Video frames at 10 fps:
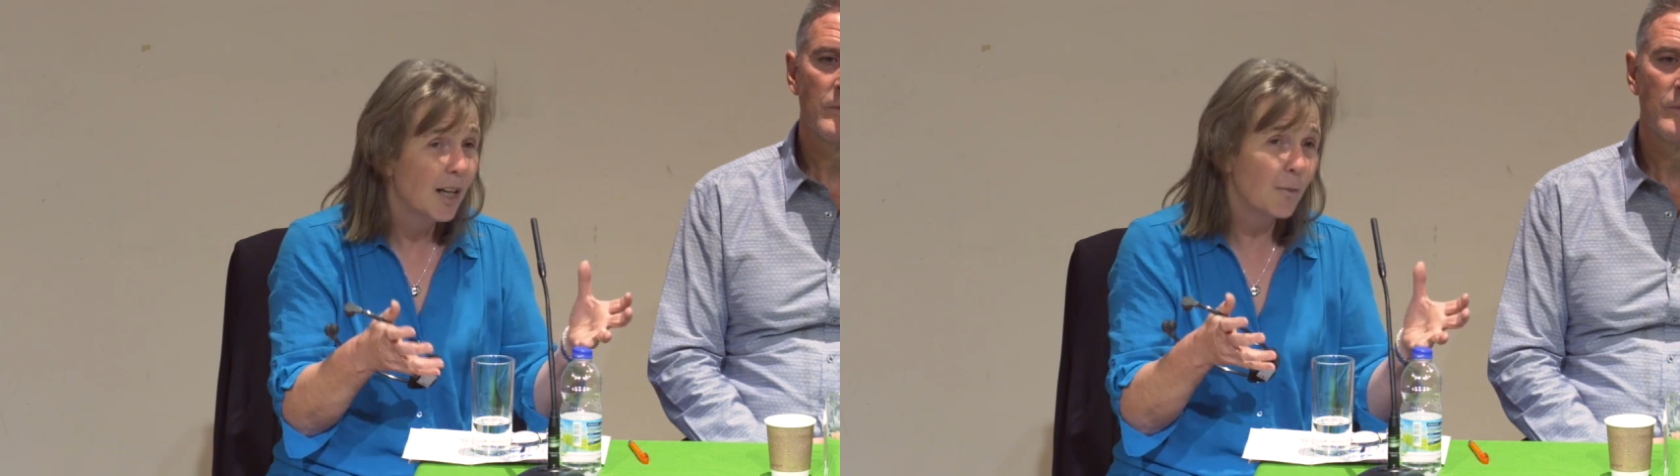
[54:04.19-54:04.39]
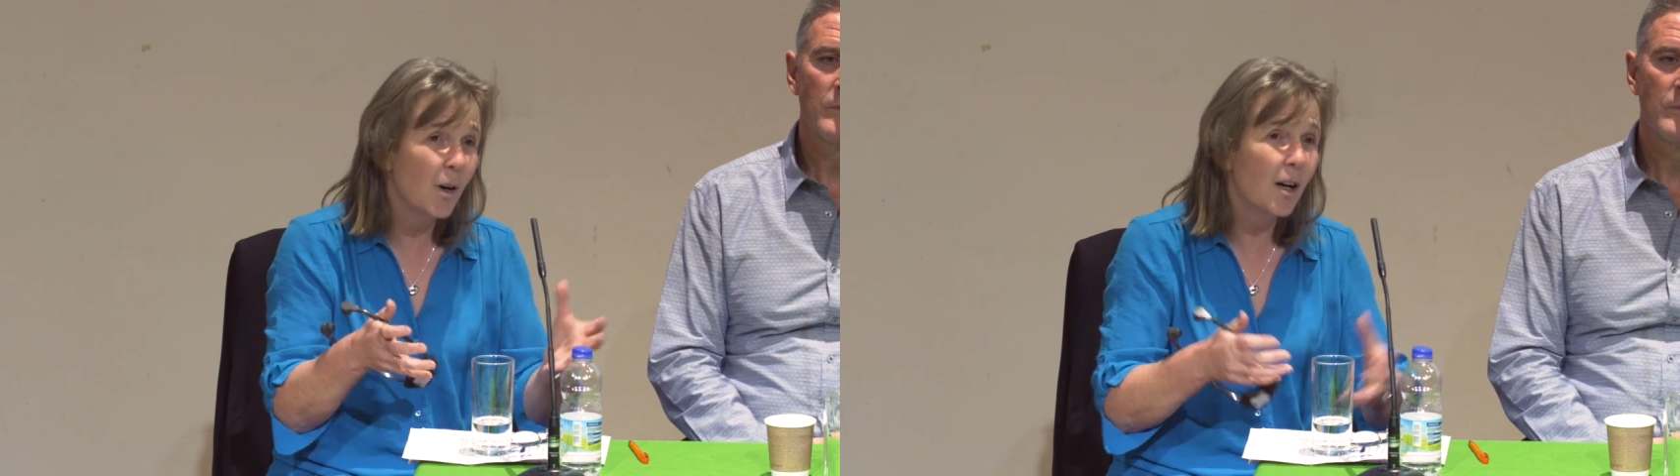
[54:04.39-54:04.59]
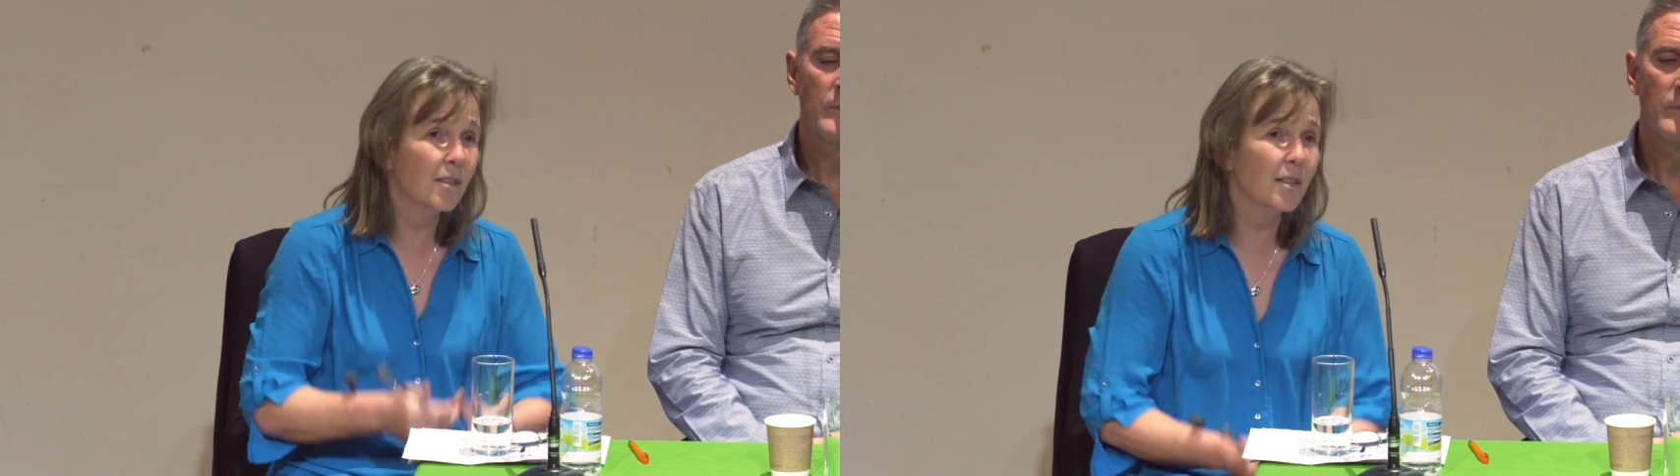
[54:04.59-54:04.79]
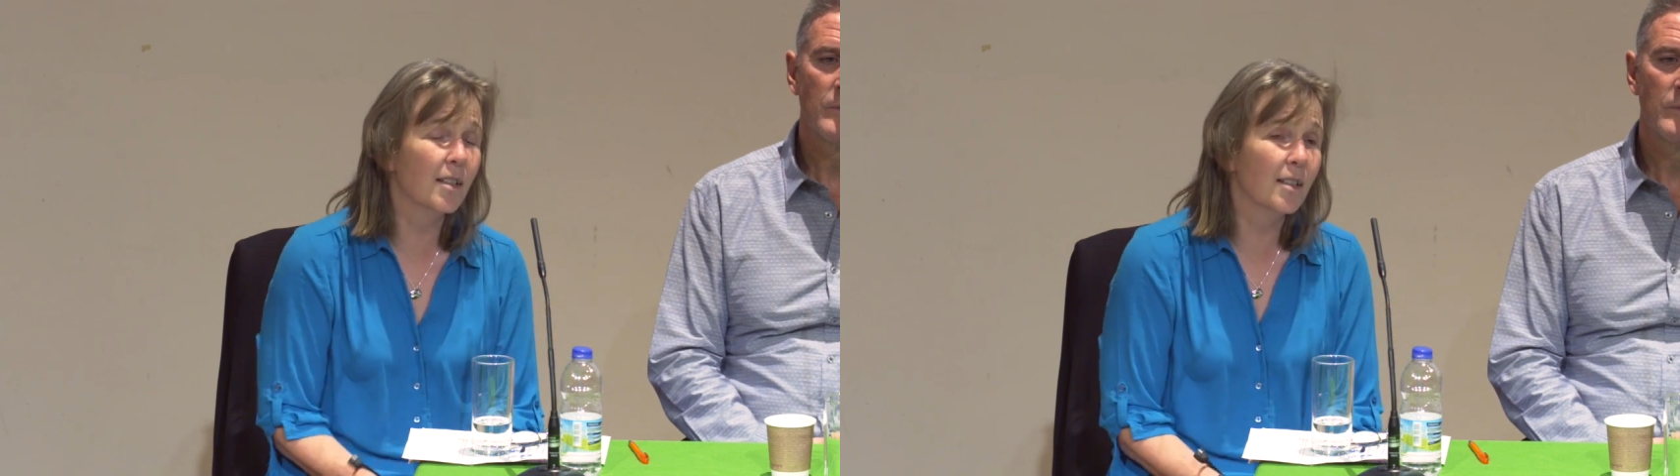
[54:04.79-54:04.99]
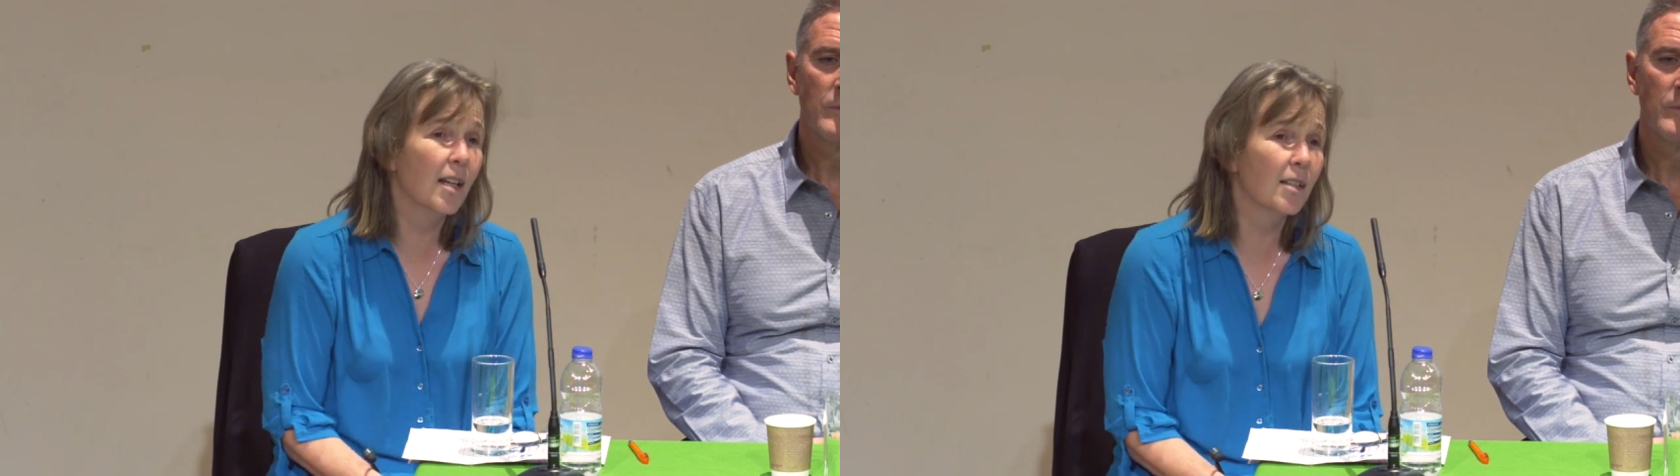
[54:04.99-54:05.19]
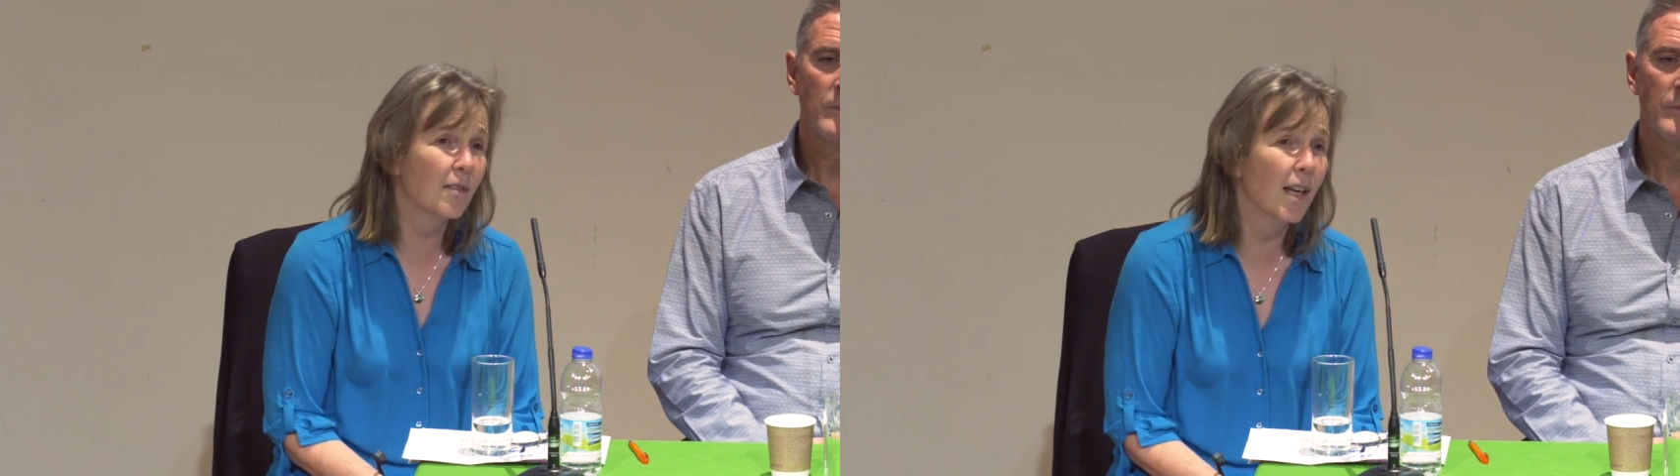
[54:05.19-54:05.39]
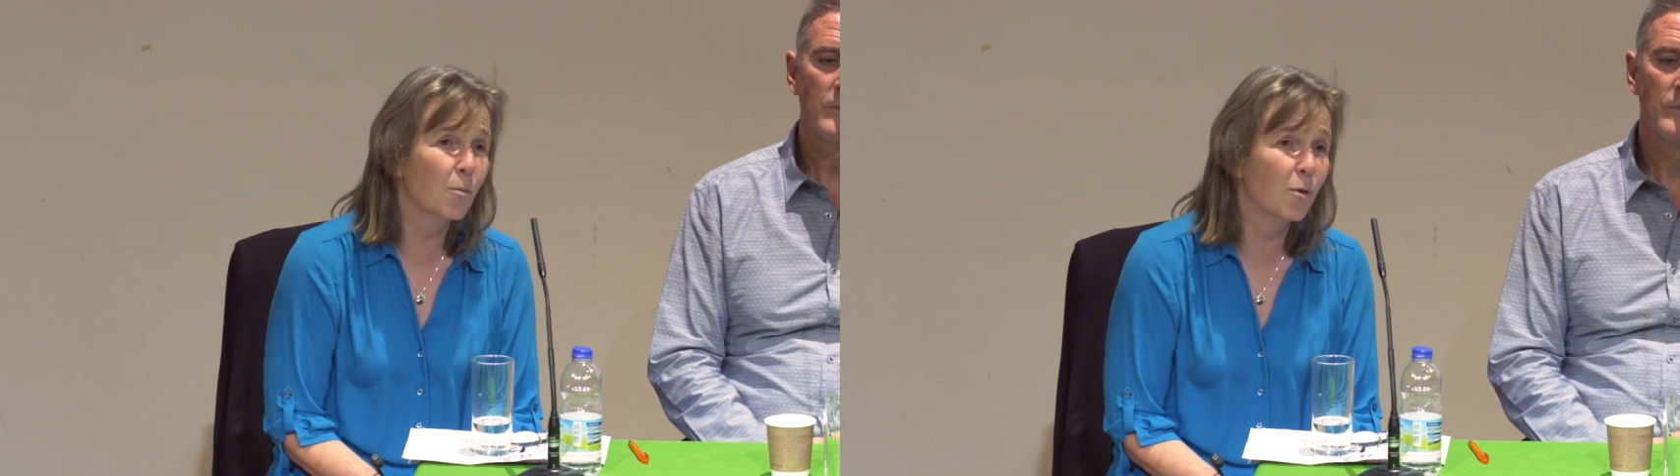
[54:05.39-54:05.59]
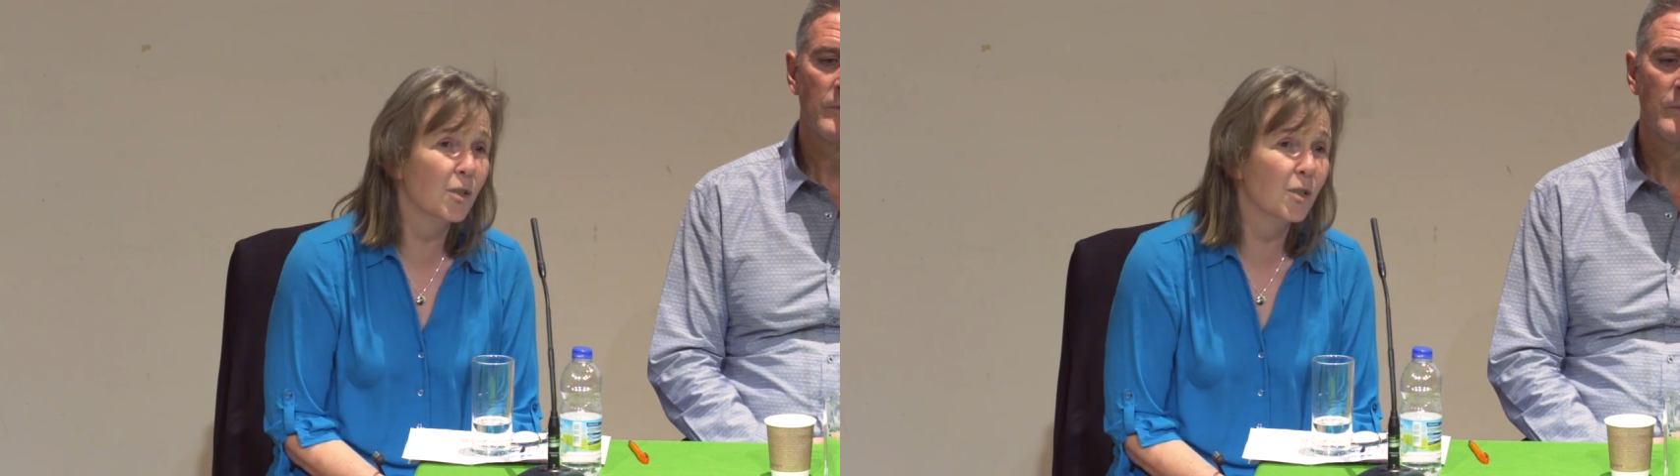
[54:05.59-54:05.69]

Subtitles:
And part of the success of that